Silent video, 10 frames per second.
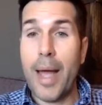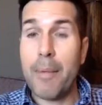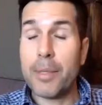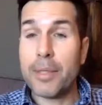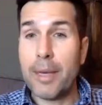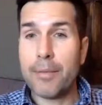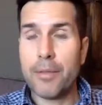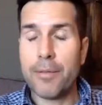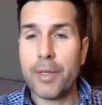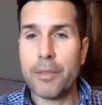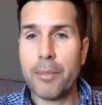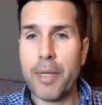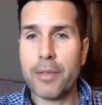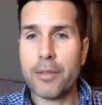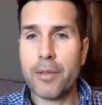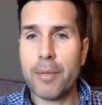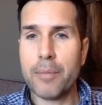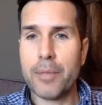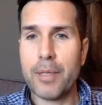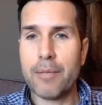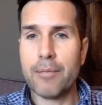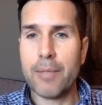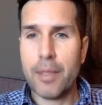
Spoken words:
happens after you finish a manuscript, and